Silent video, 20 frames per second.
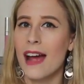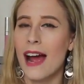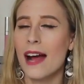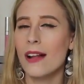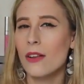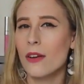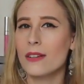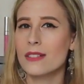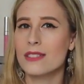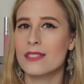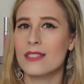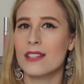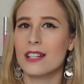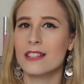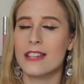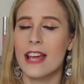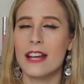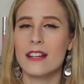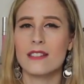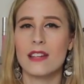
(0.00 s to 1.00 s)
how long is this
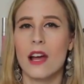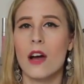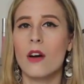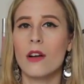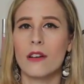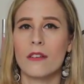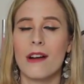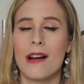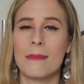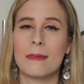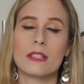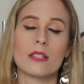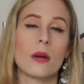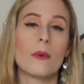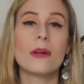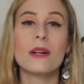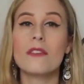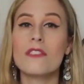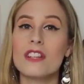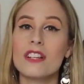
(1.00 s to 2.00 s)
going to take? He's like, oh, like five minutes. So
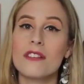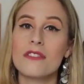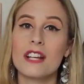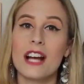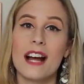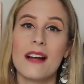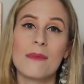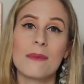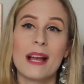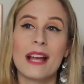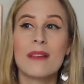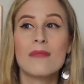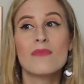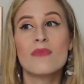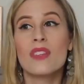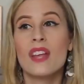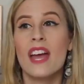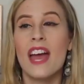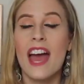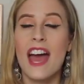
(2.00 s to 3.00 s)
I went over to the Lyft guy. I'm like,
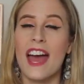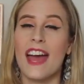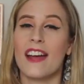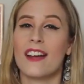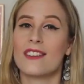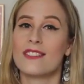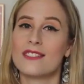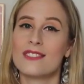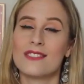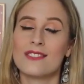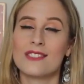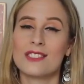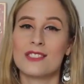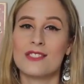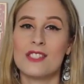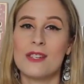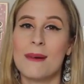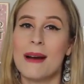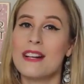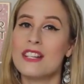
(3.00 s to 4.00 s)
hey,
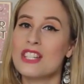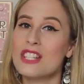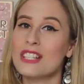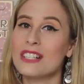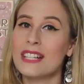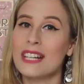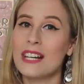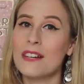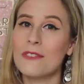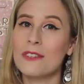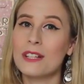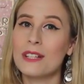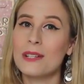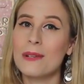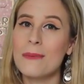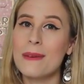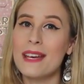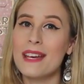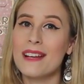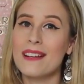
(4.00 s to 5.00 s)
do you mind chilling here for a
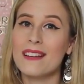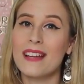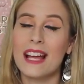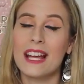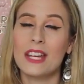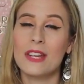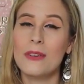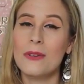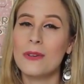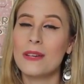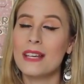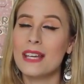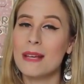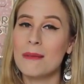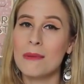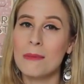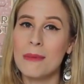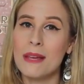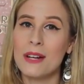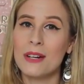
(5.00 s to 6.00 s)
little bit? Like, you can
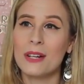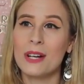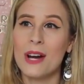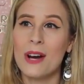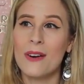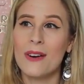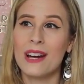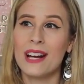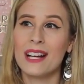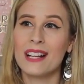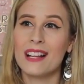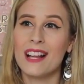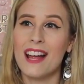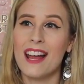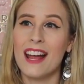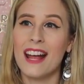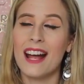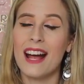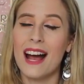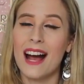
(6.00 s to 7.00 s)
keep the meter going.
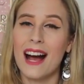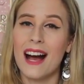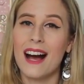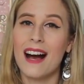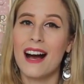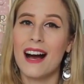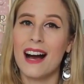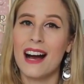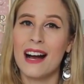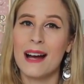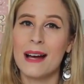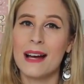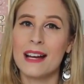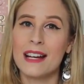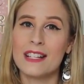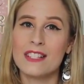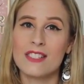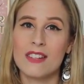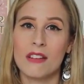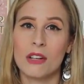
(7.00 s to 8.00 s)
Like,
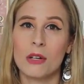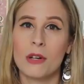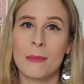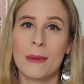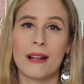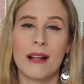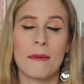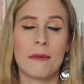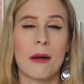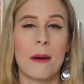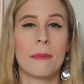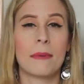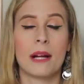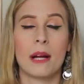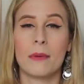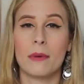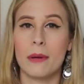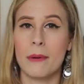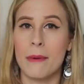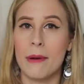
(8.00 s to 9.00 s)
I just have to go get my laptop and
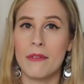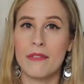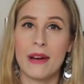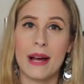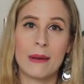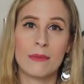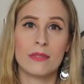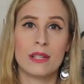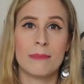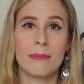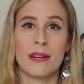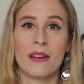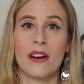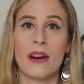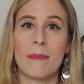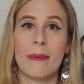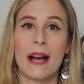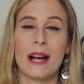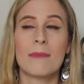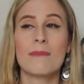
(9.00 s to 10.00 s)
I'll be right, we'd be
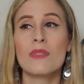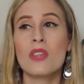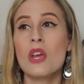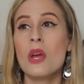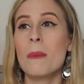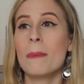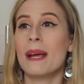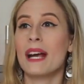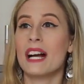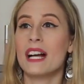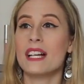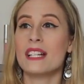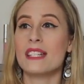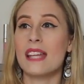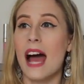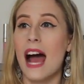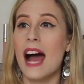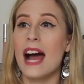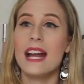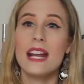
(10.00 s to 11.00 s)
right back. Because
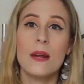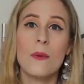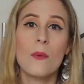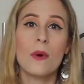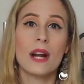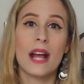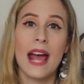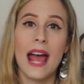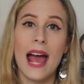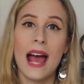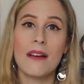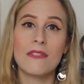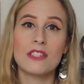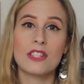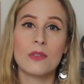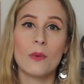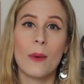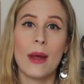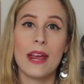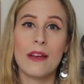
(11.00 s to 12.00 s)
I didn't want to
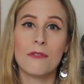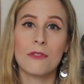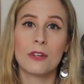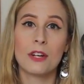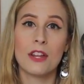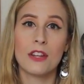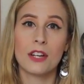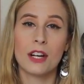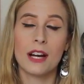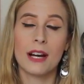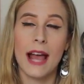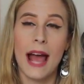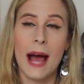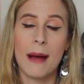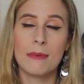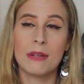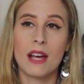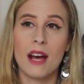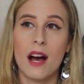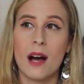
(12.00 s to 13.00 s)
have to wait for another
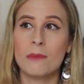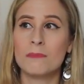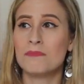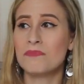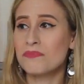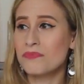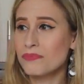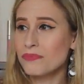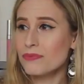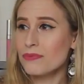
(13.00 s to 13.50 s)
cab to come